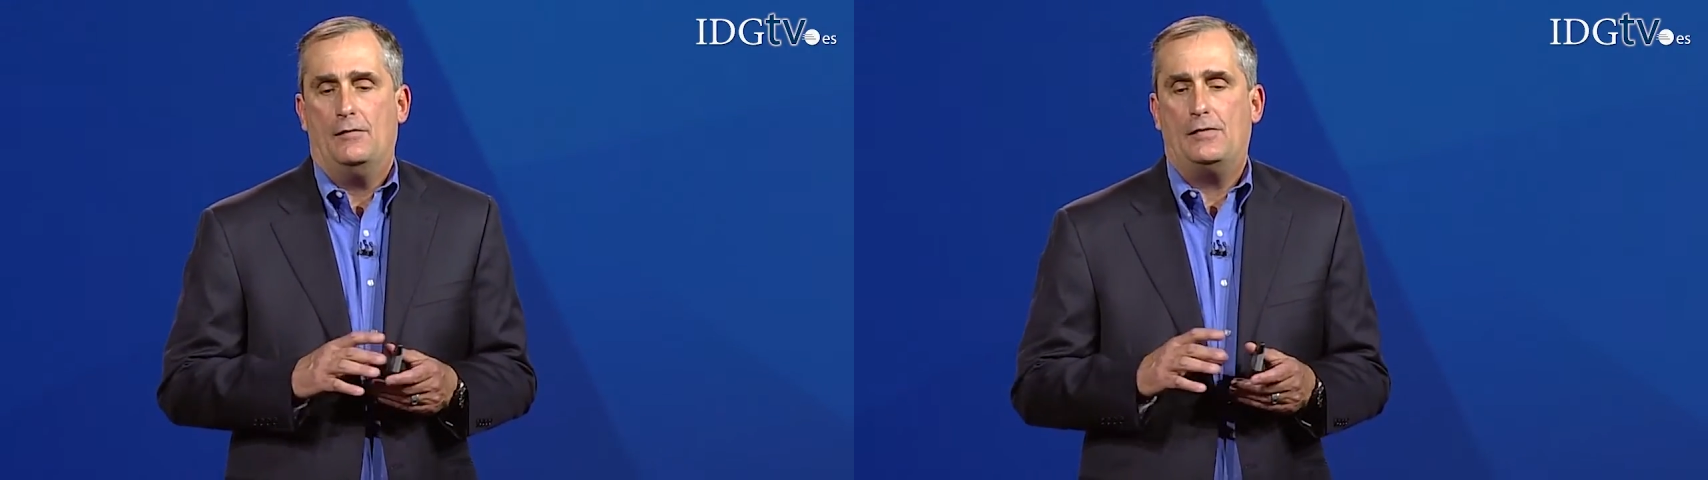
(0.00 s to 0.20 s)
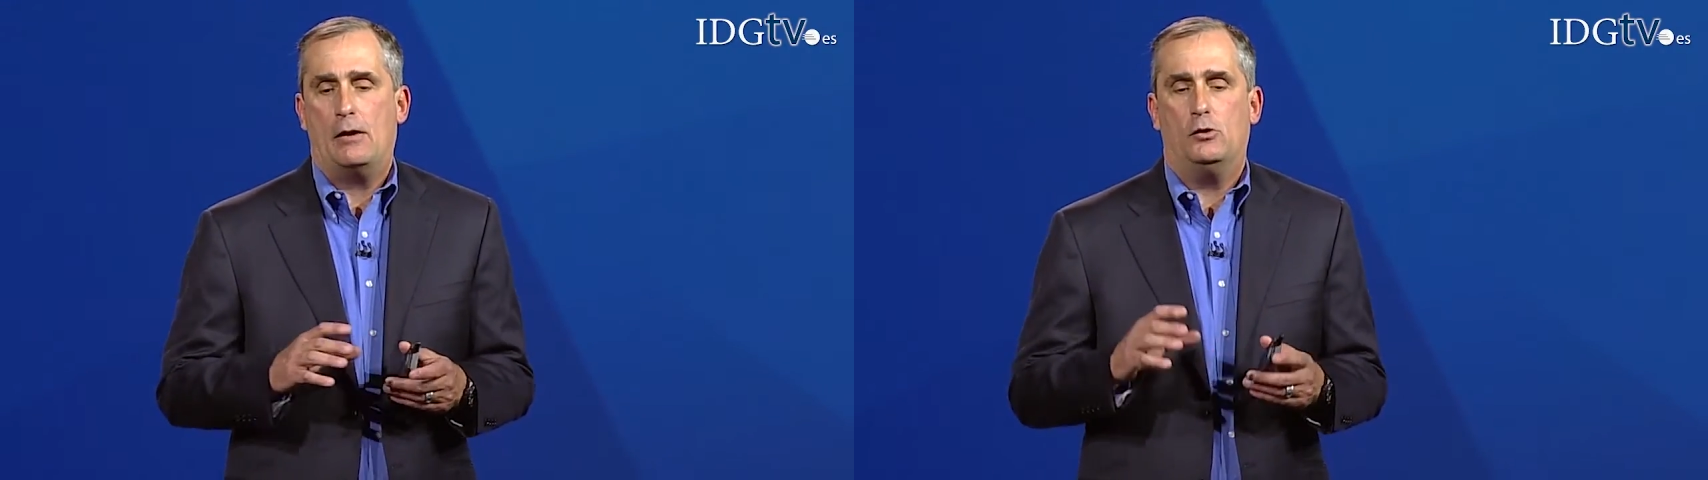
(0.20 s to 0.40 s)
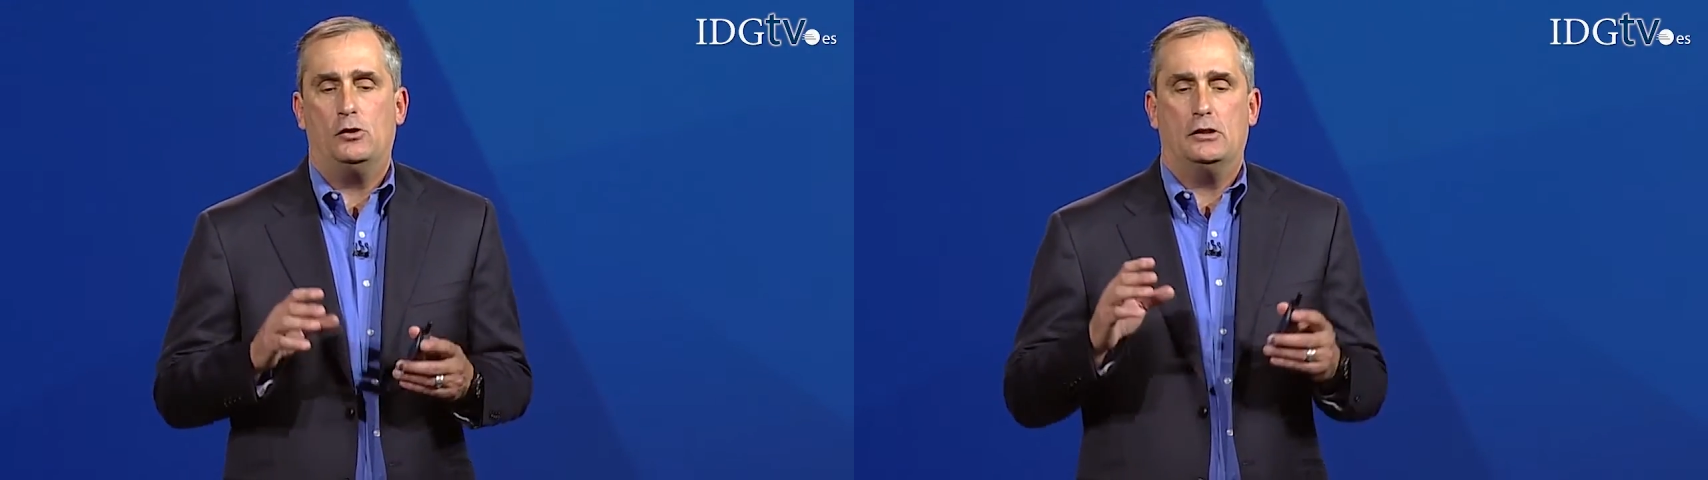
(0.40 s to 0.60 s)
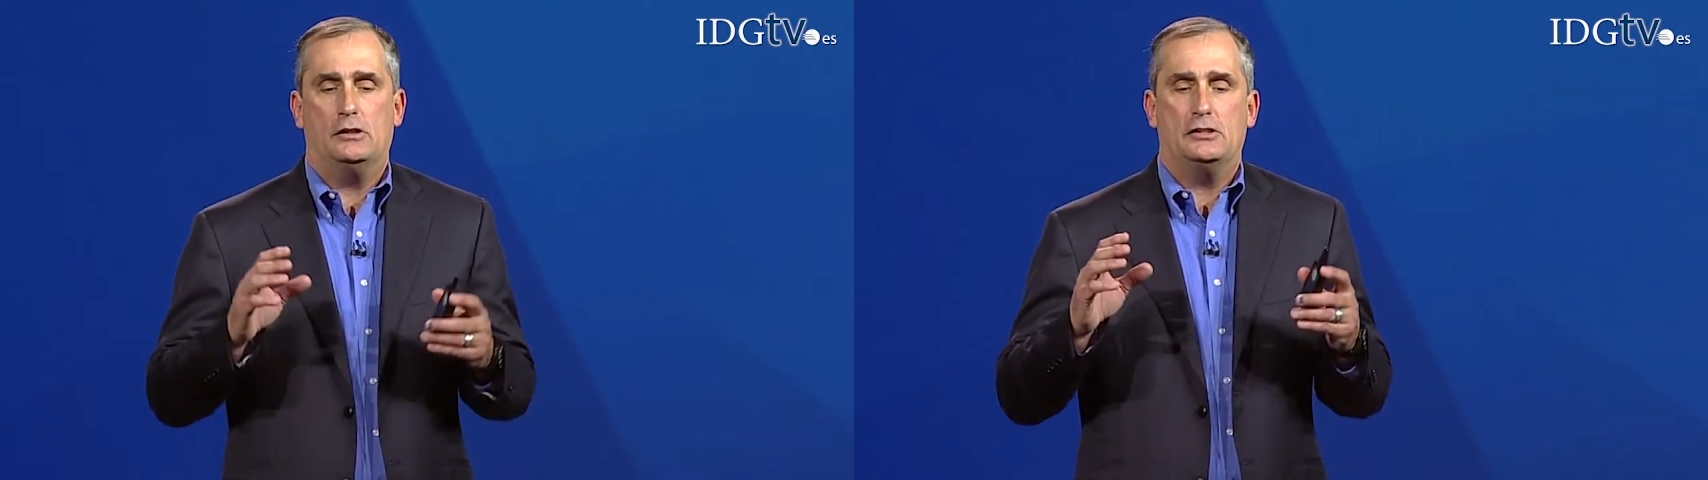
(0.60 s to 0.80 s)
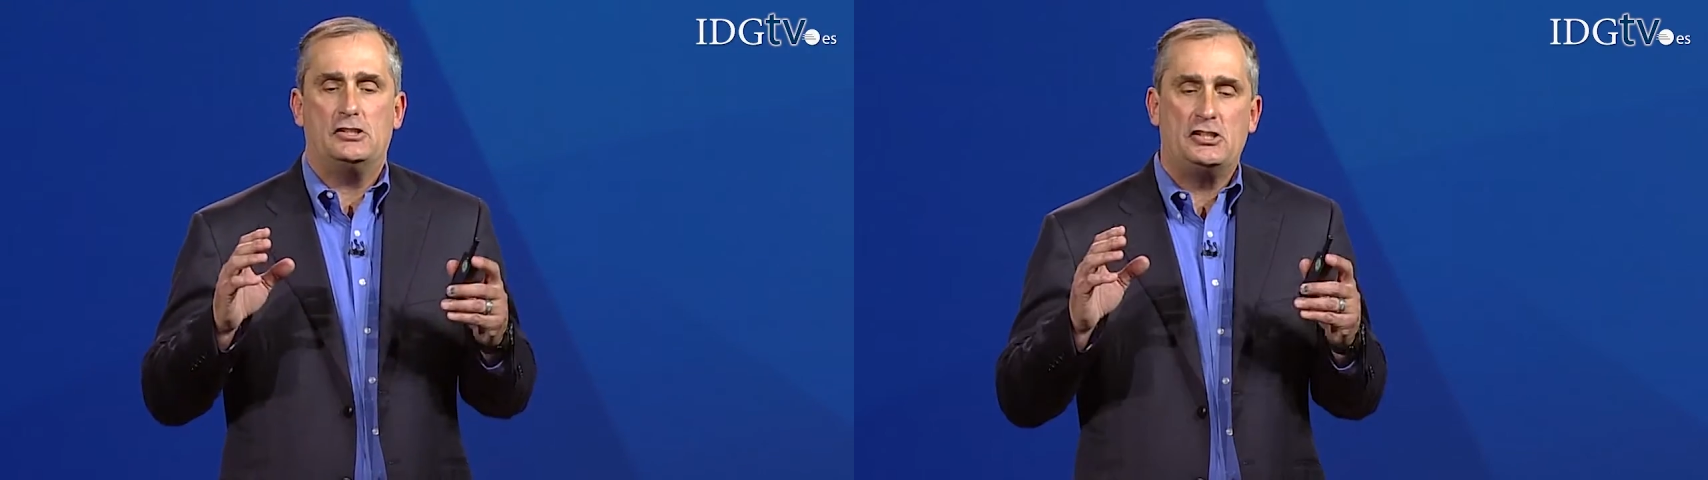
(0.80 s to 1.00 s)
that will
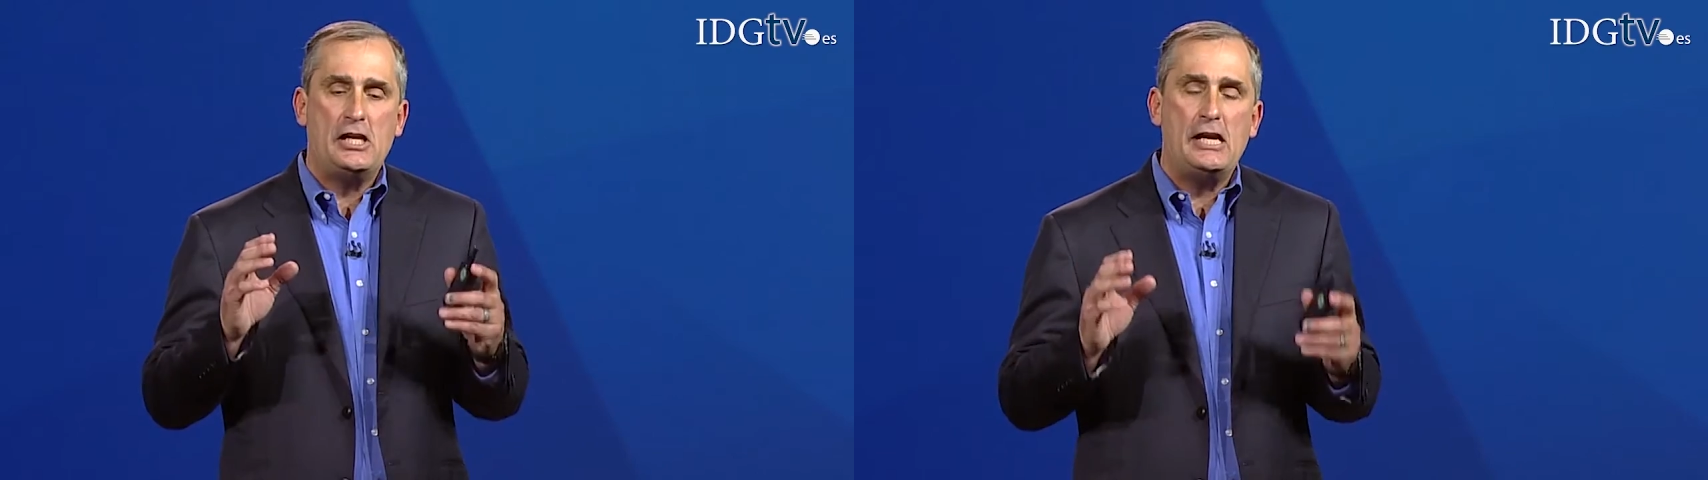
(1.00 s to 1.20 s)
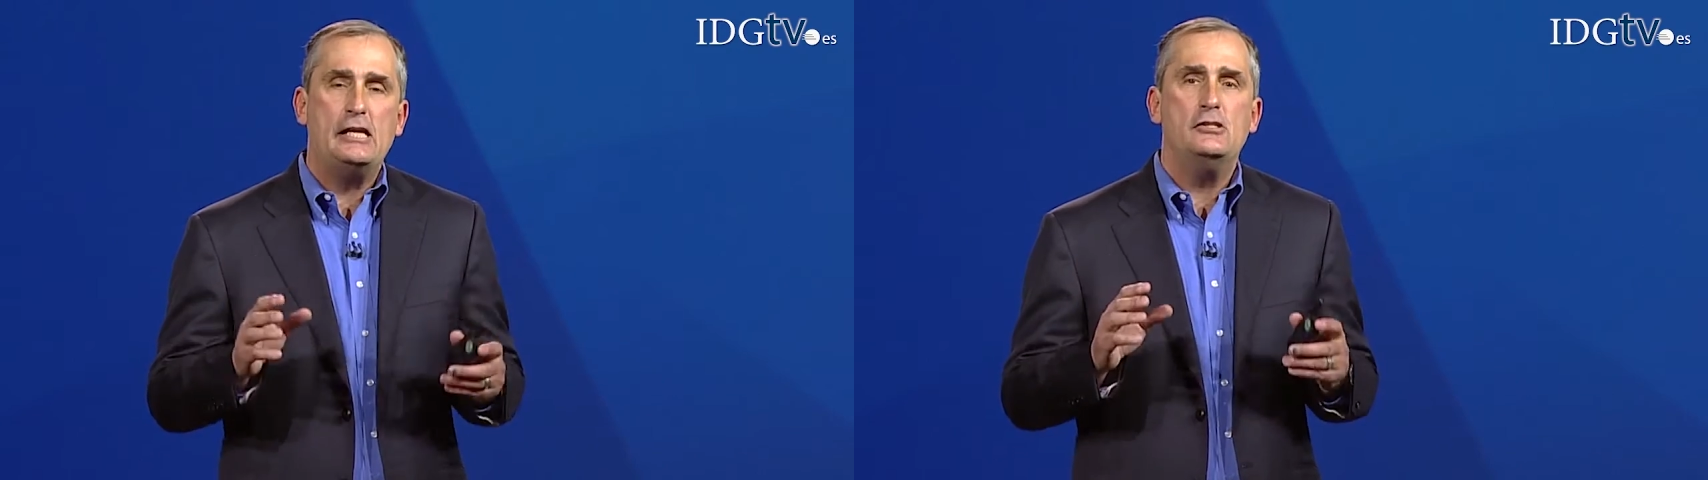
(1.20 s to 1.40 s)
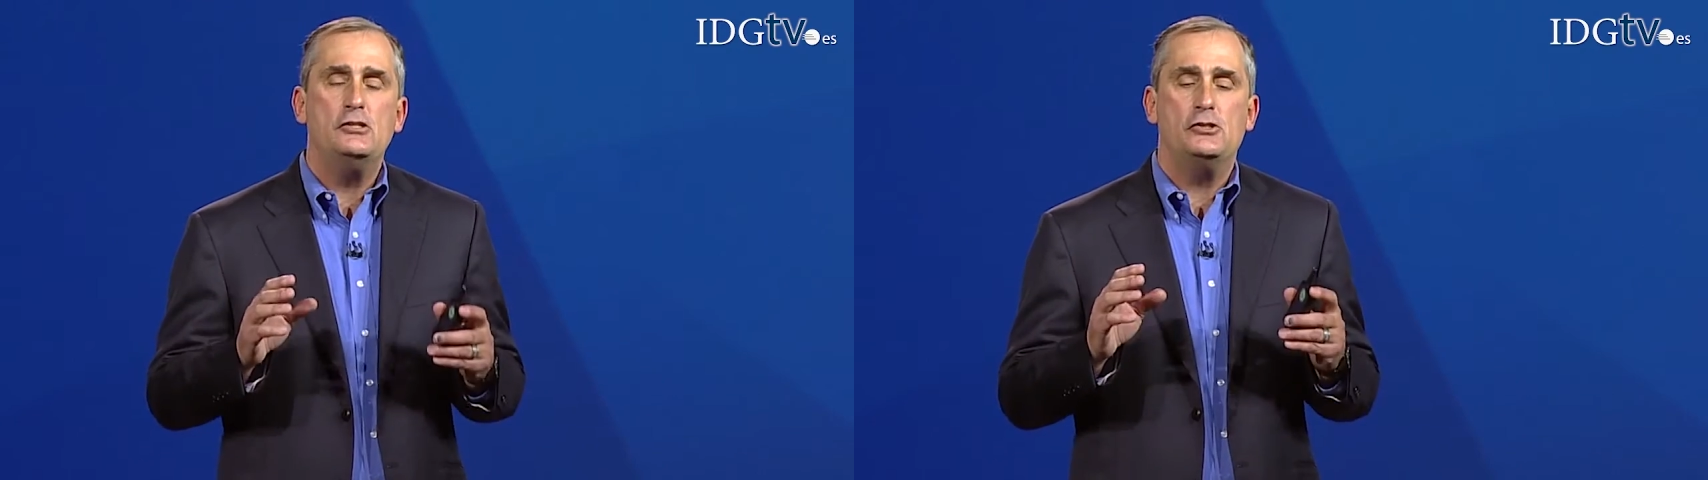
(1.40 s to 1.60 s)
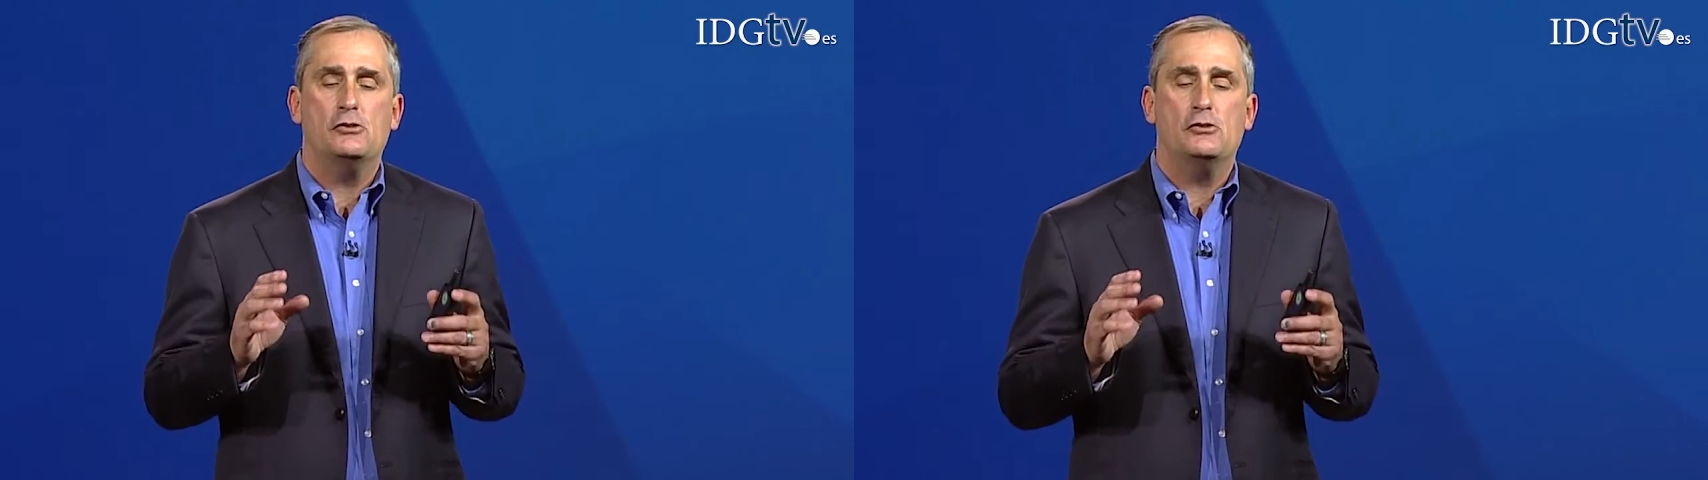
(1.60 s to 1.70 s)
change